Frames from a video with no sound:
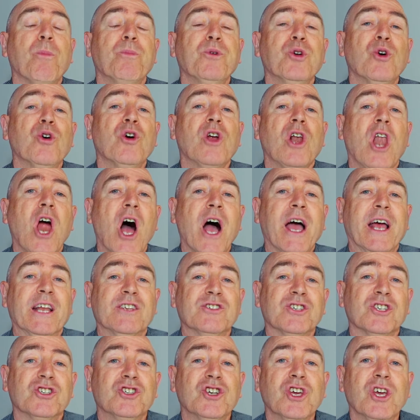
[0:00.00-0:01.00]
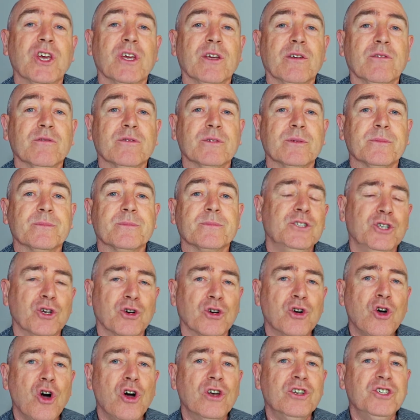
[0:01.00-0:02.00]
your clients achieve? Your
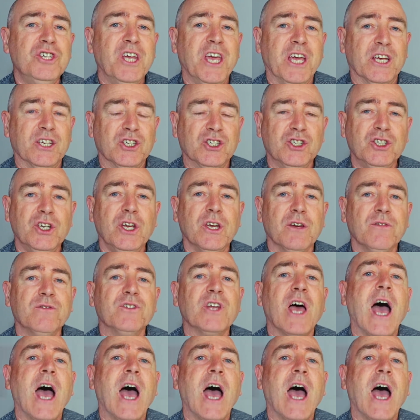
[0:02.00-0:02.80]
context shift